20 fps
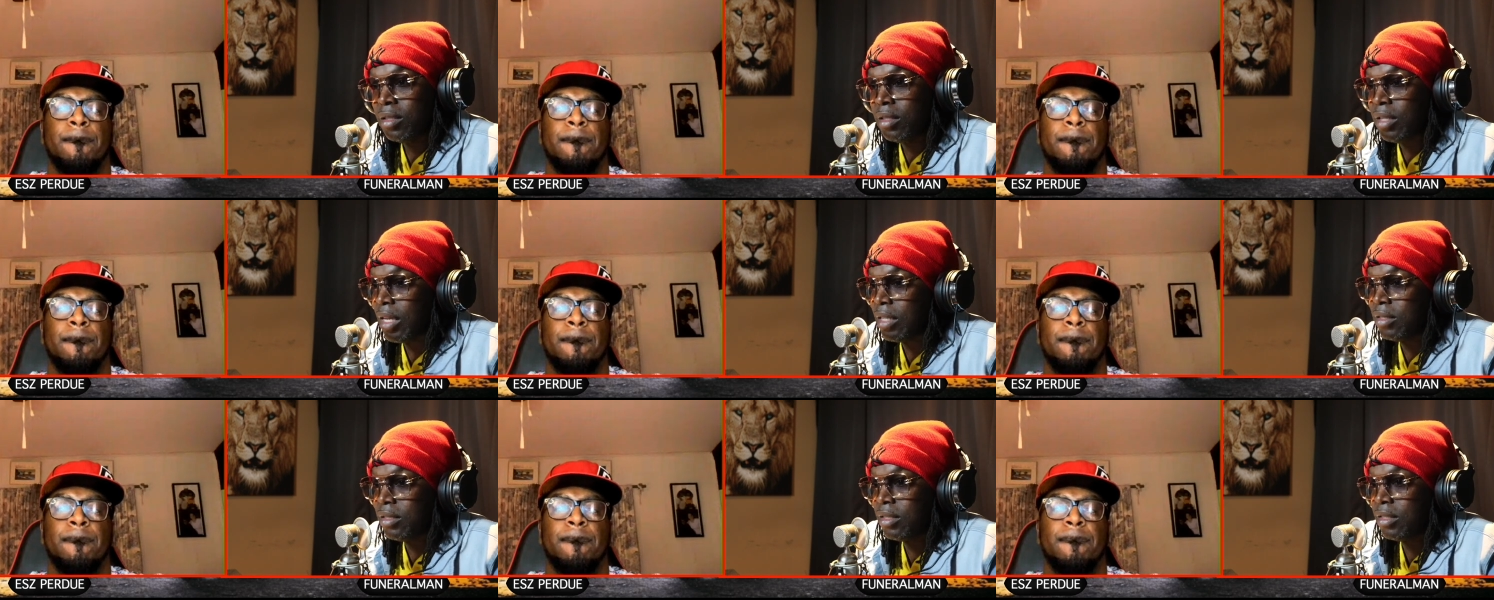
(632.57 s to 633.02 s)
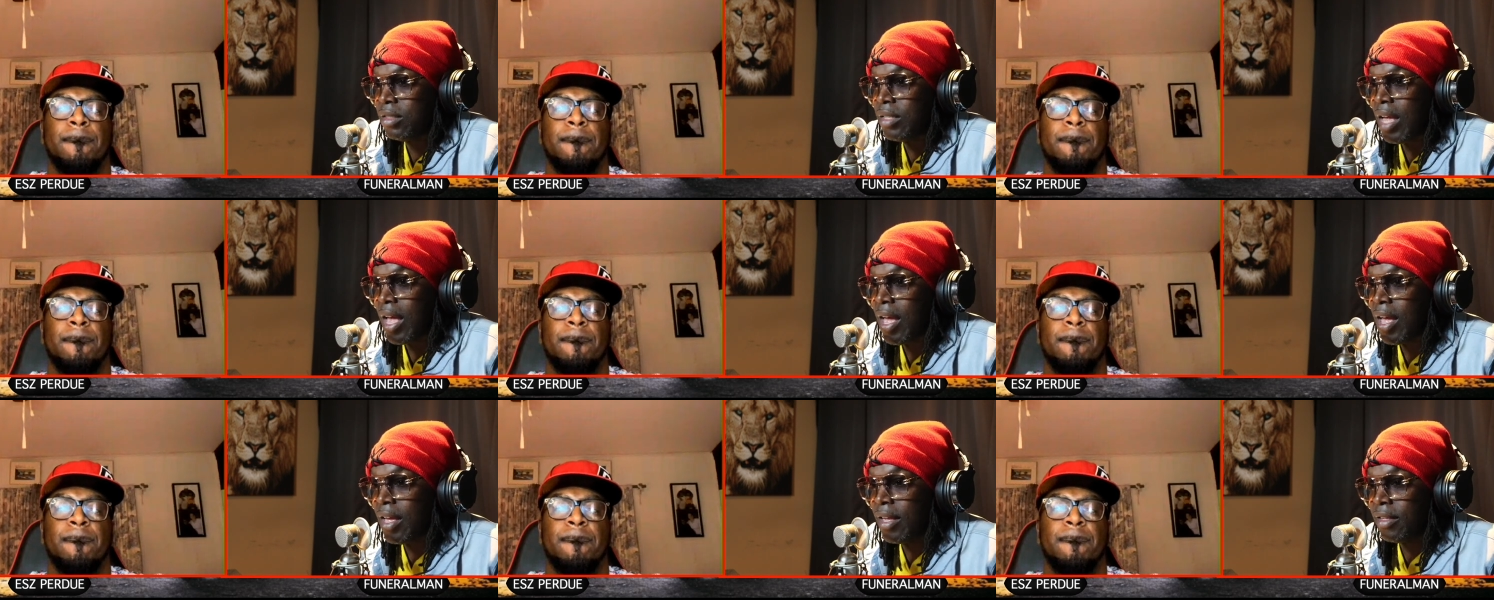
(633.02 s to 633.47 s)
Speaker 1: That's just
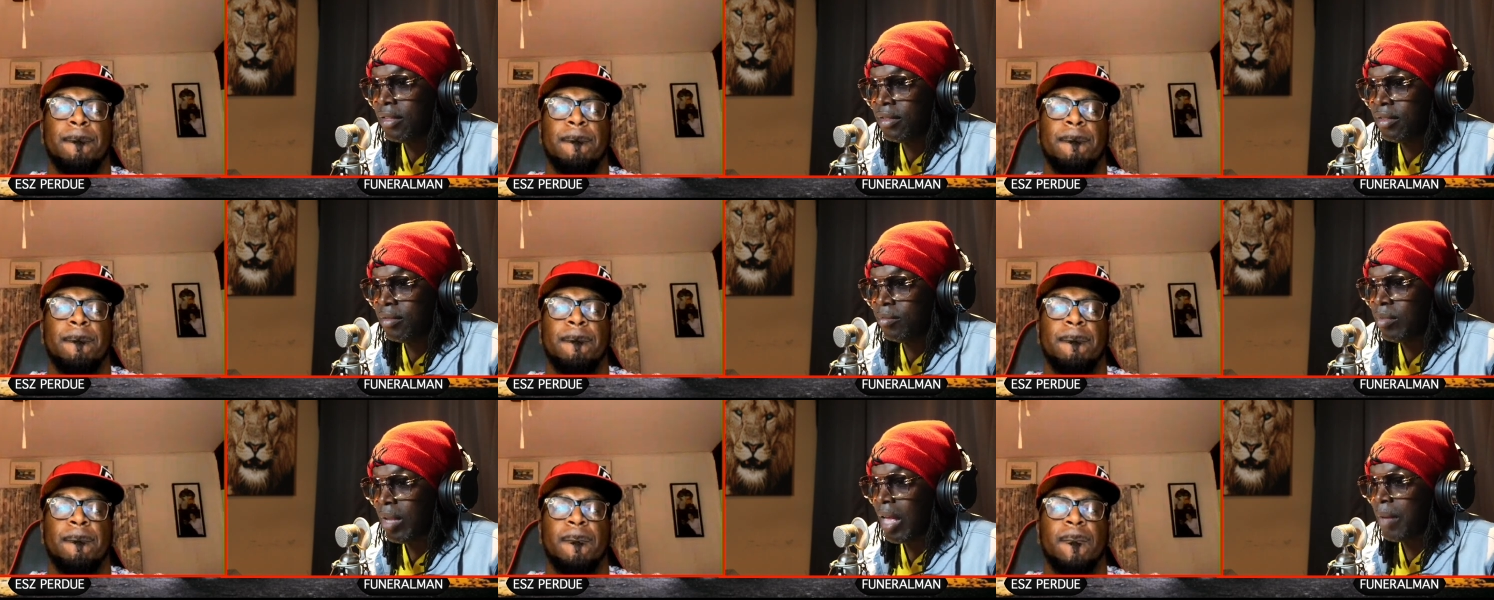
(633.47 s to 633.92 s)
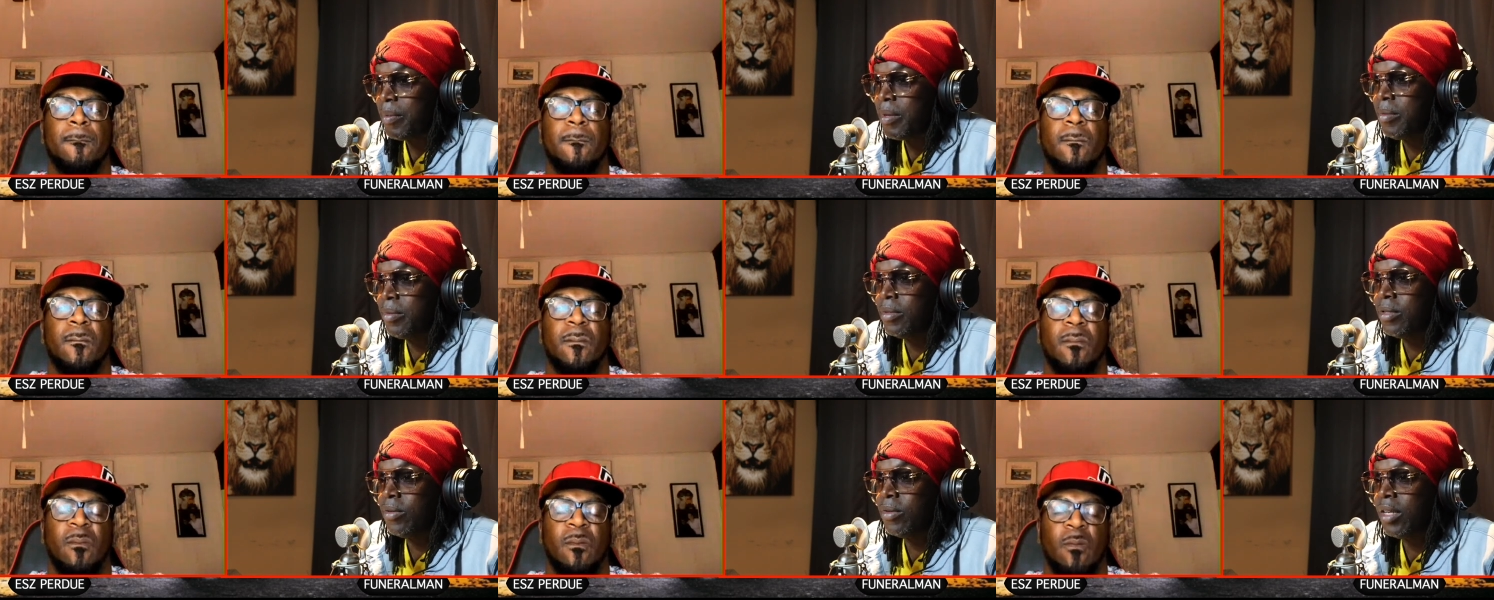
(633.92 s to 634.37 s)
that. Black
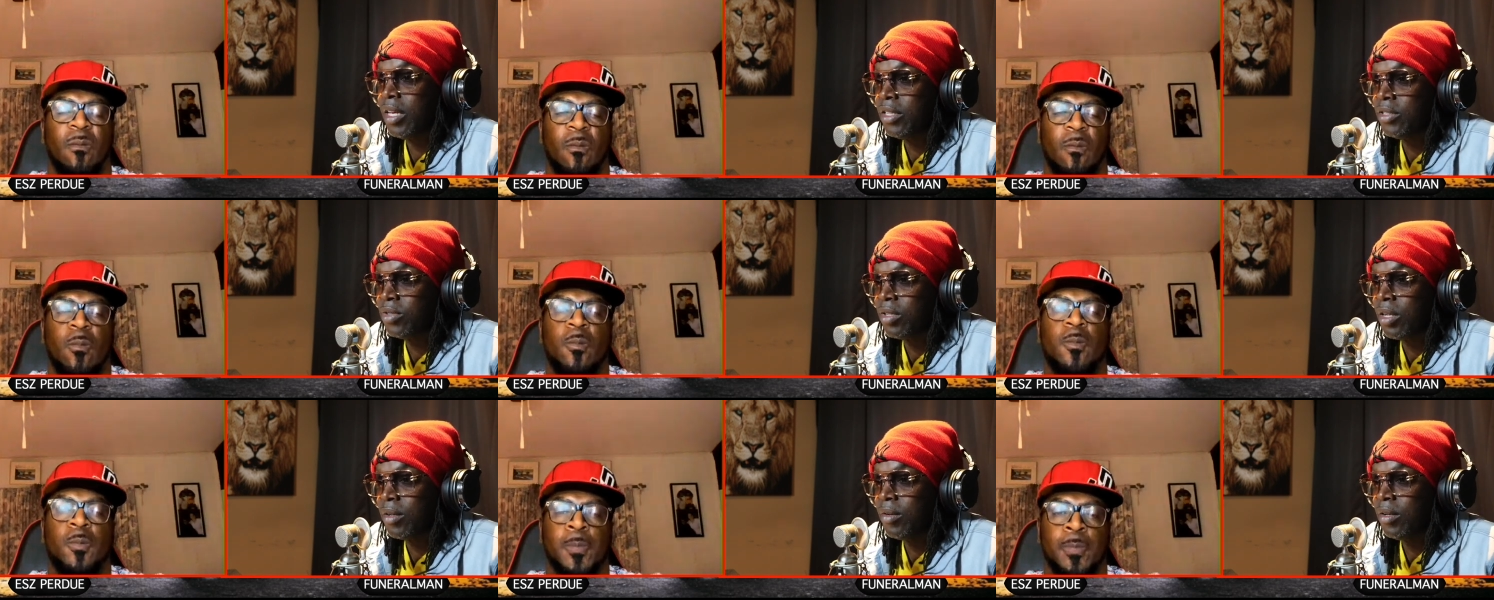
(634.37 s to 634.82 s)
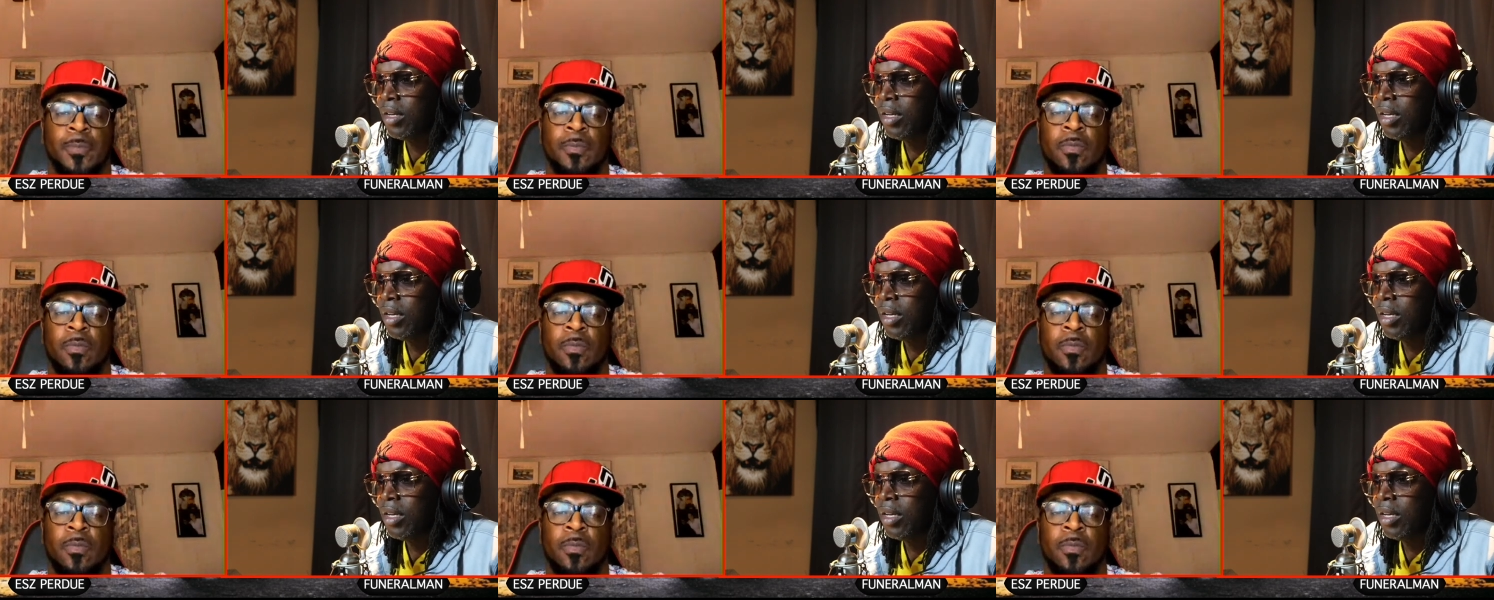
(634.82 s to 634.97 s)
people don't hate Trump,